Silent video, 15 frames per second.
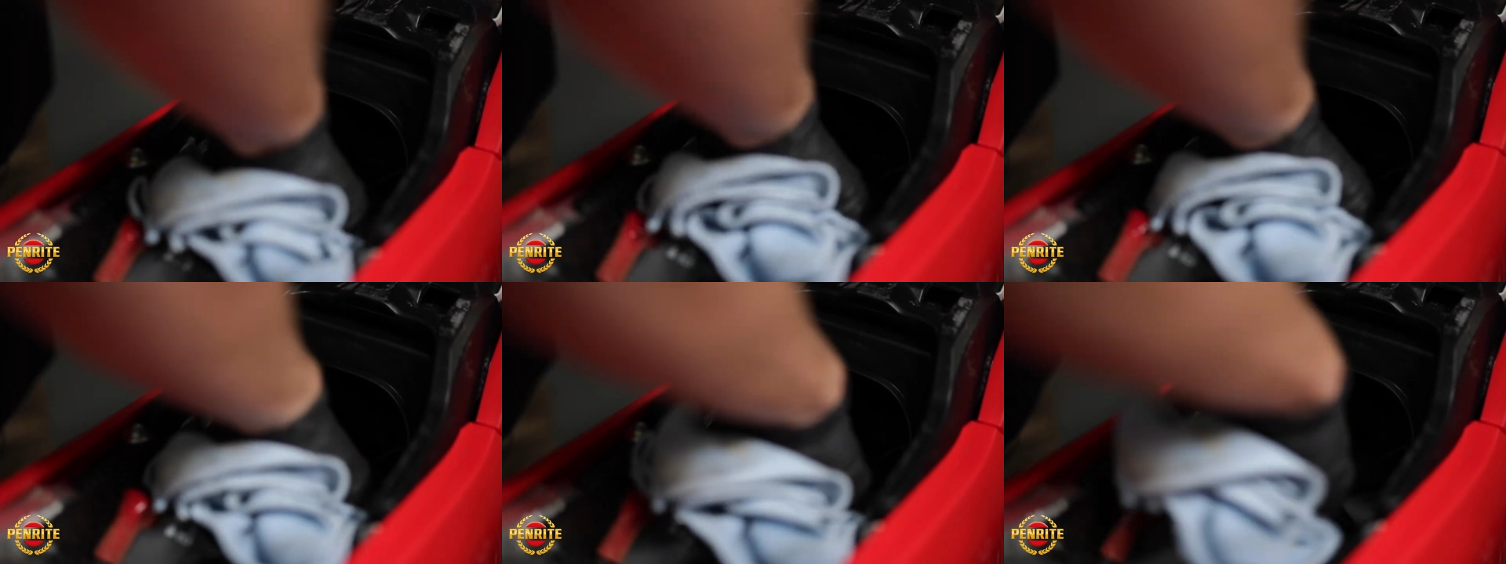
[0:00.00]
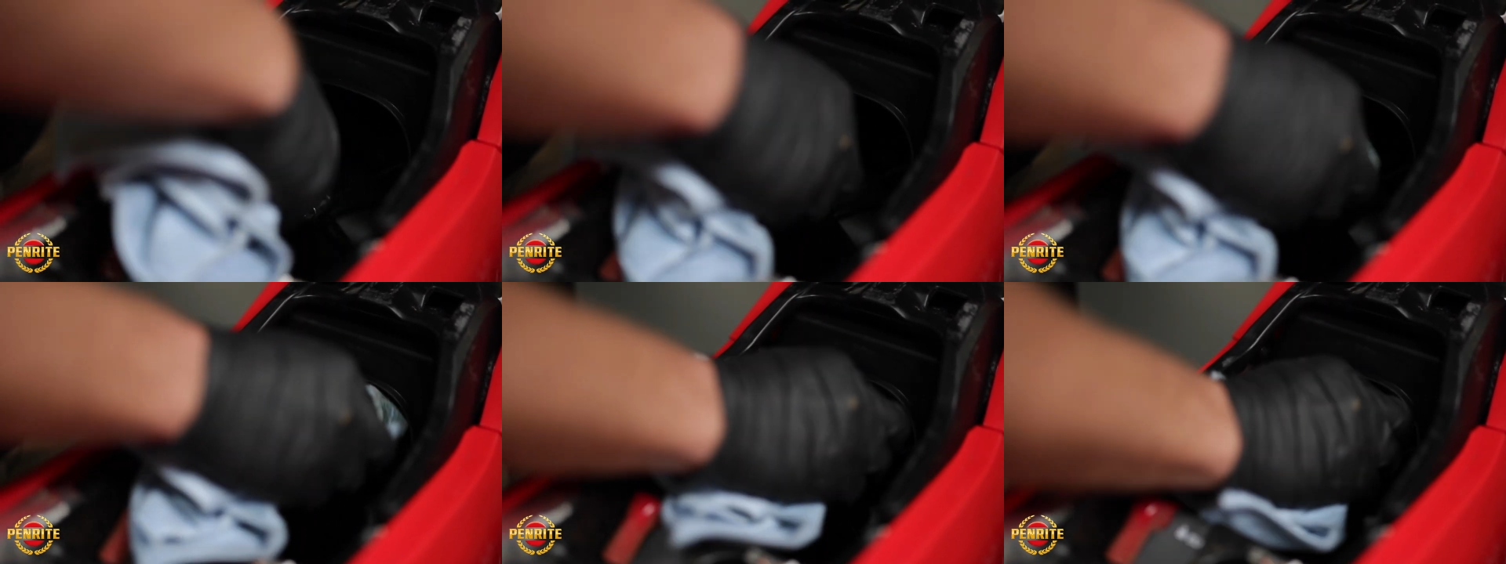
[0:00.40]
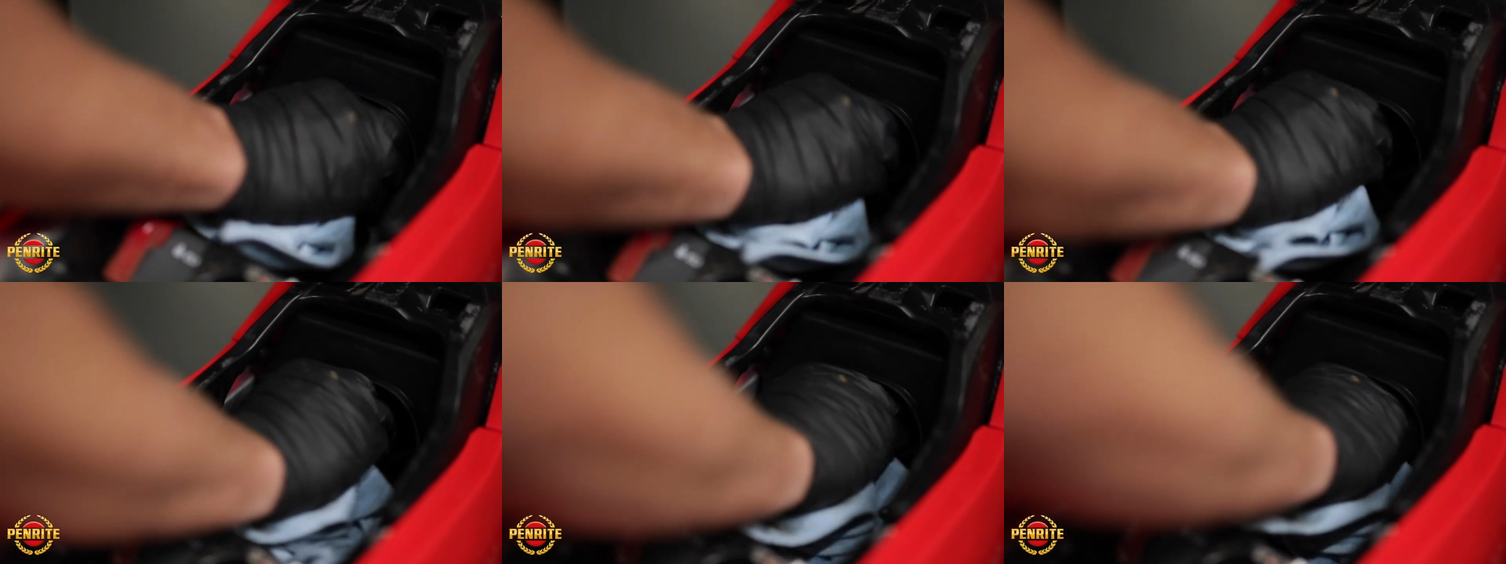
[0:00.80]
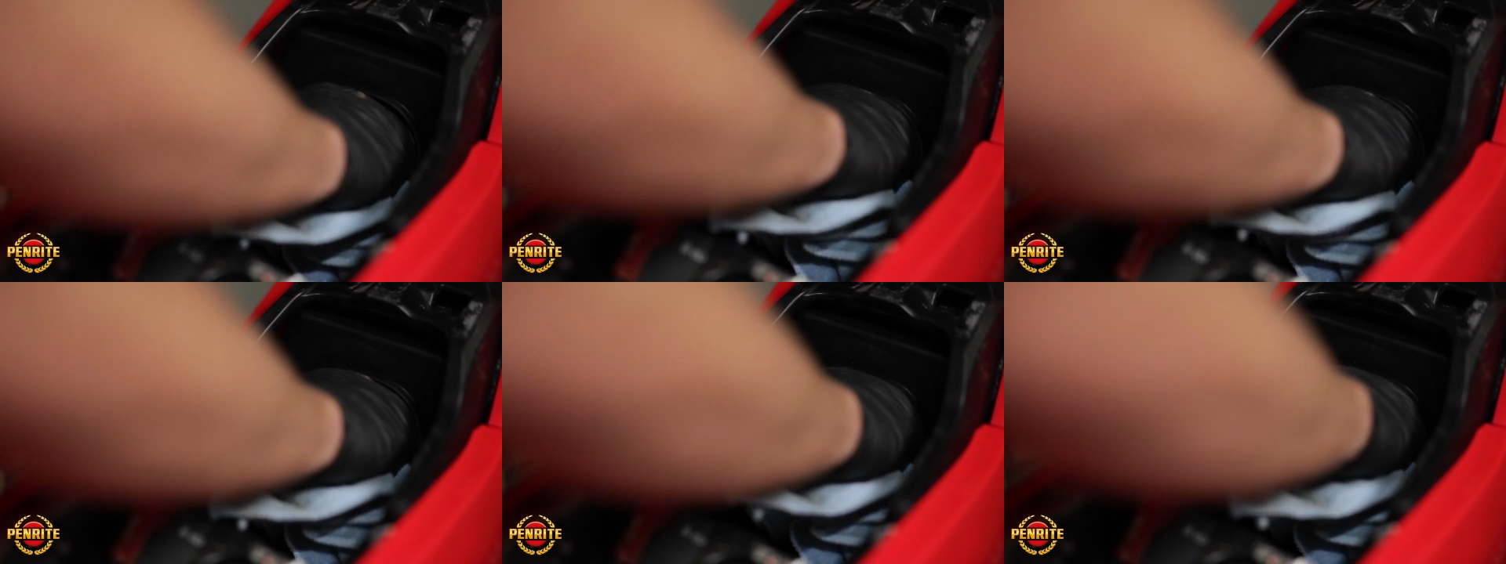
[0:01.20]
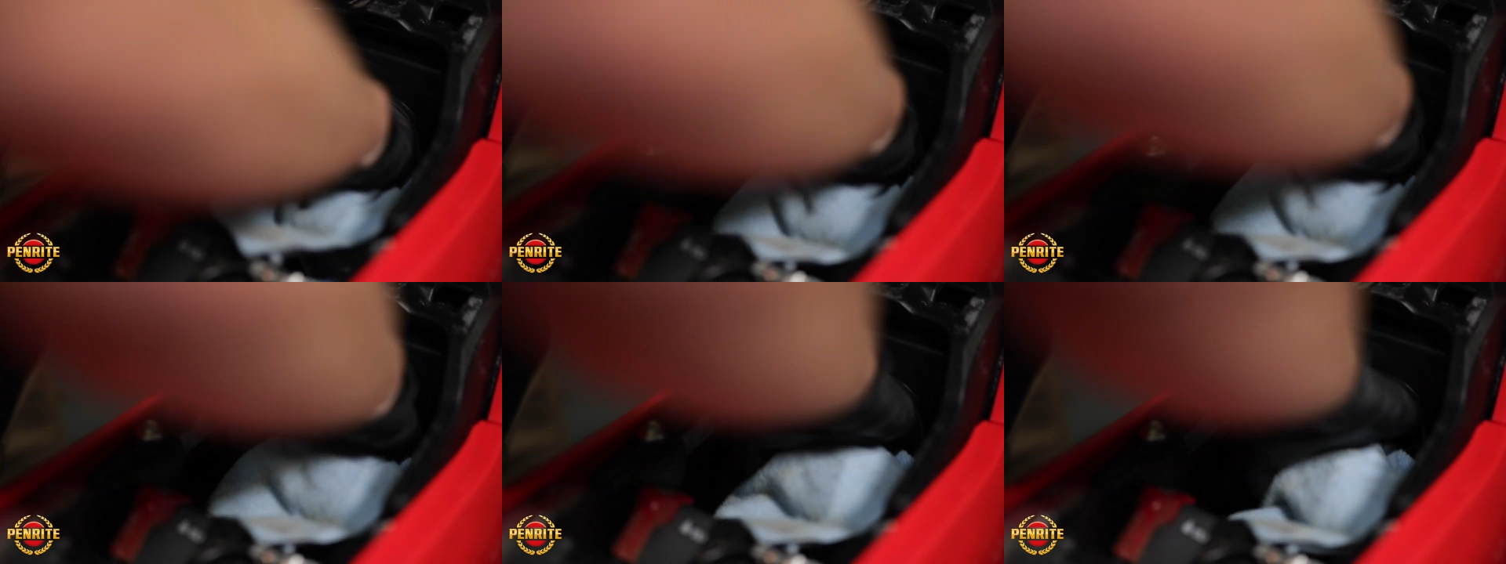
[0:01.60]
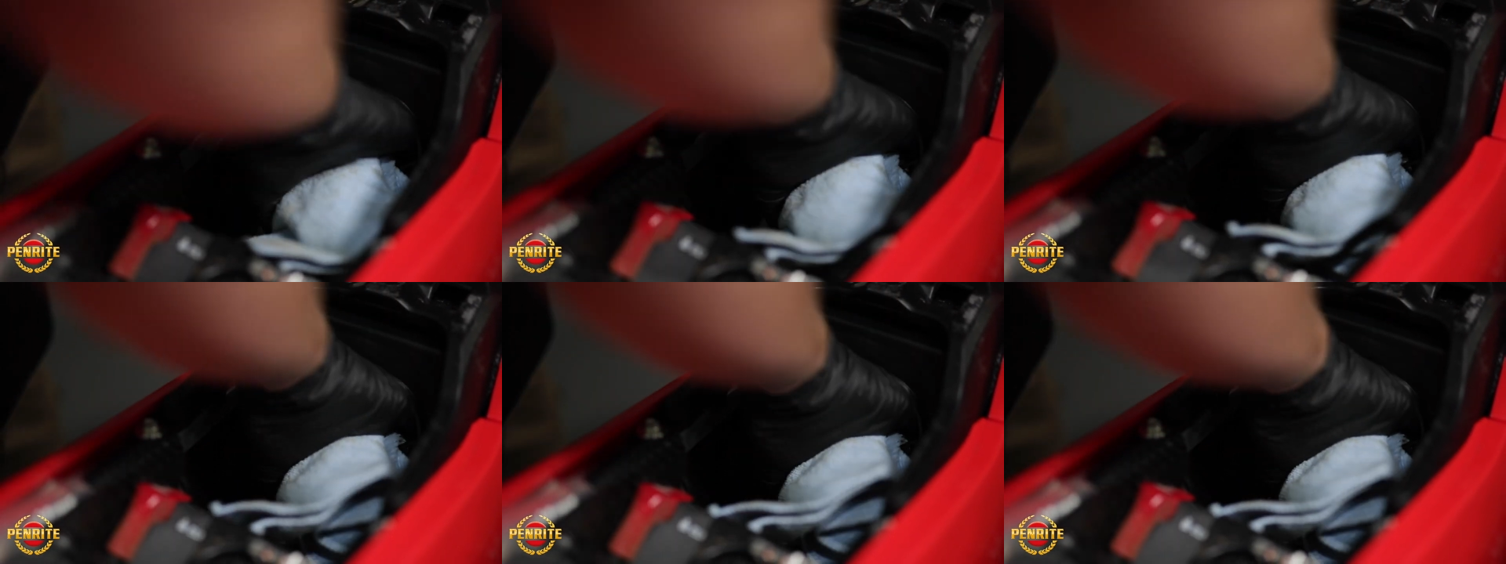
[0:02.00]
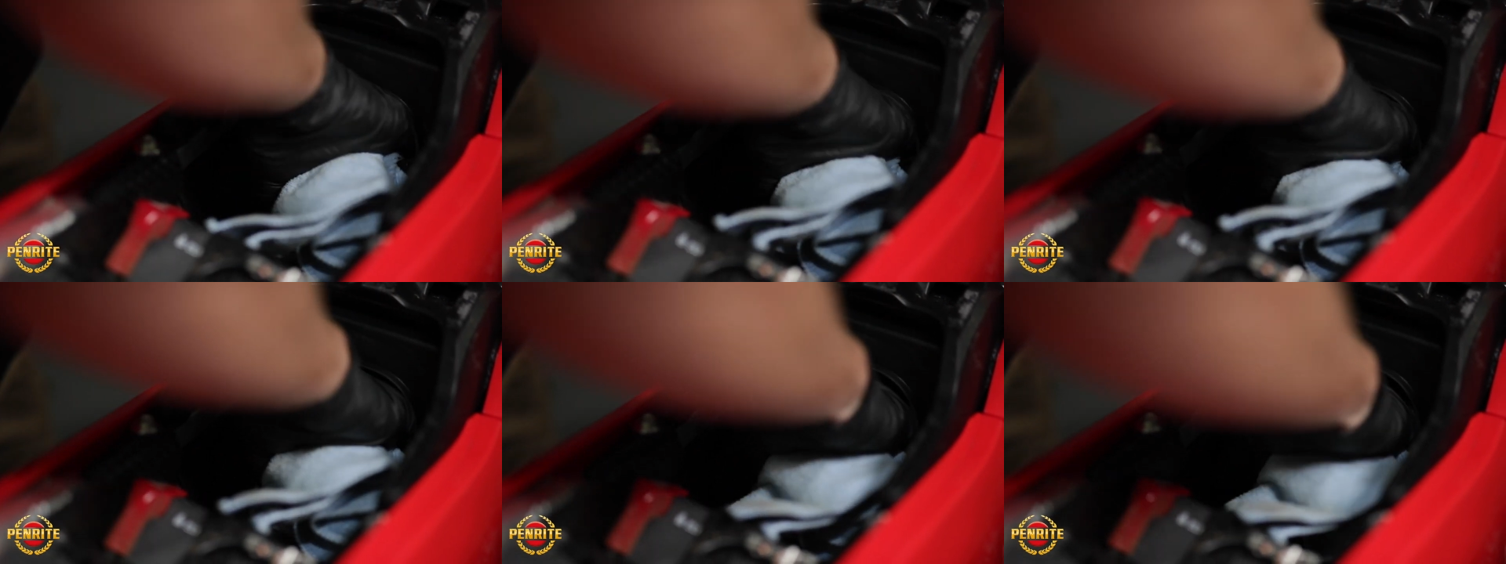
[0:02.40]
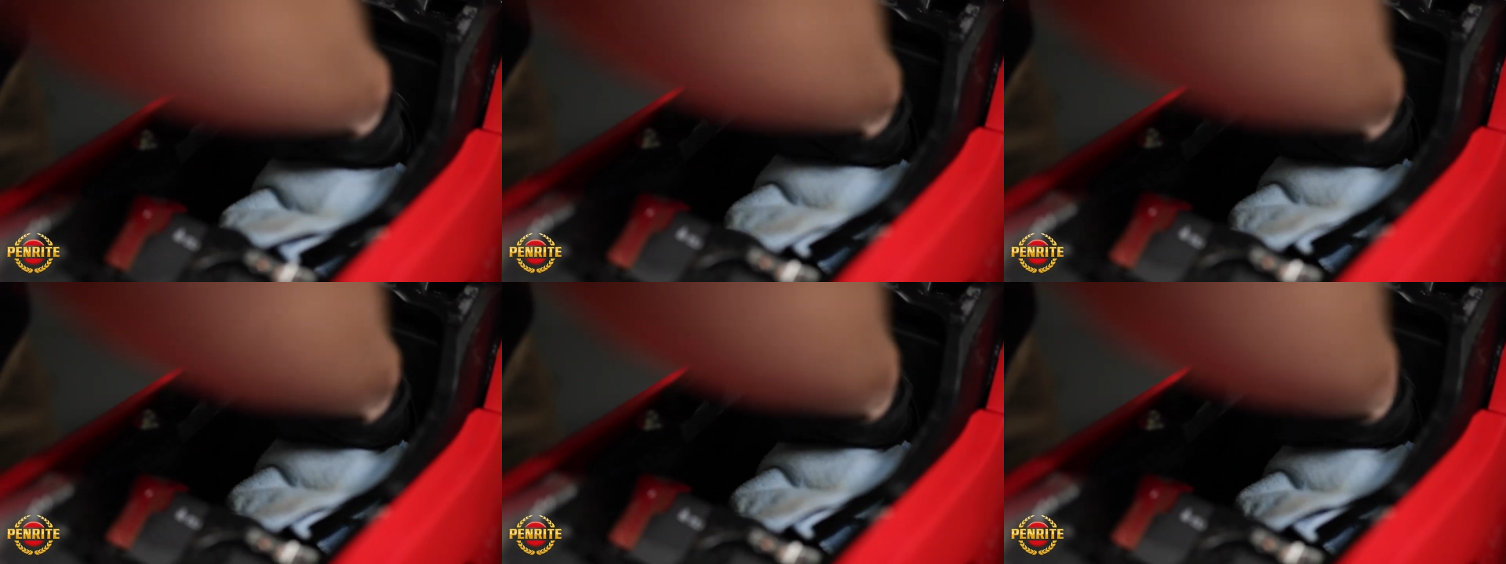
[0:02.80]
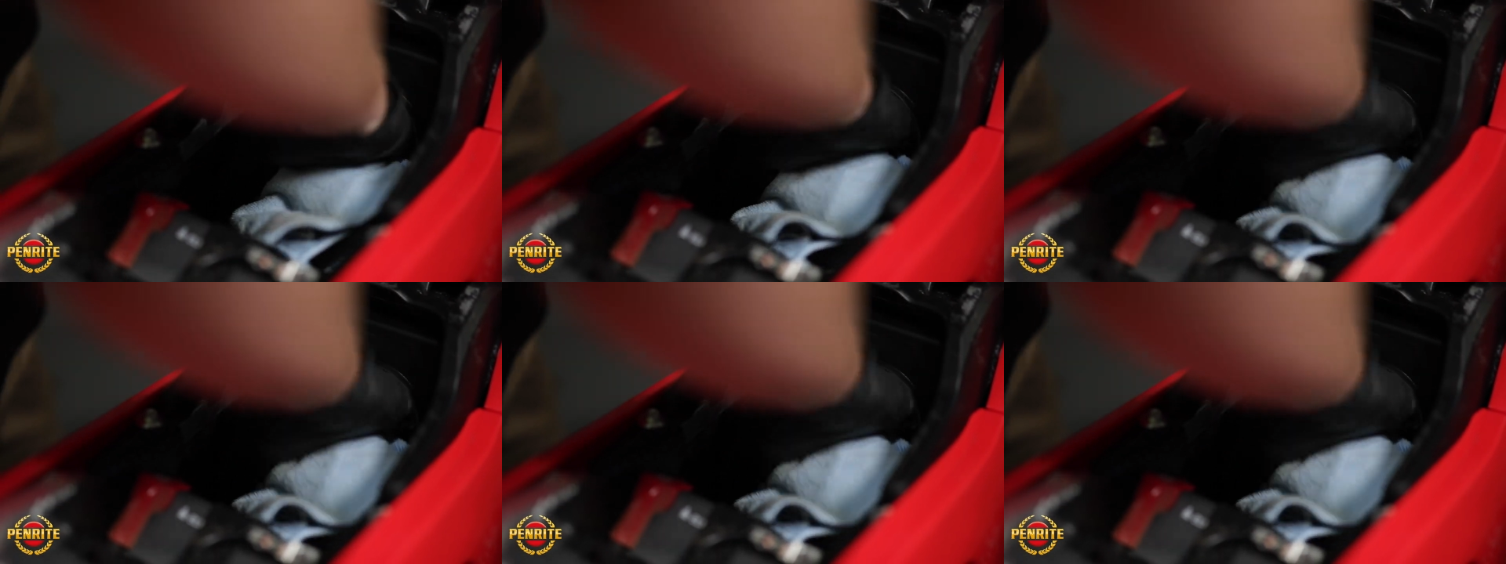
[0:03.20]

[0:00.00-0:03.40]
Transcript: Nobody's mouth can be seen.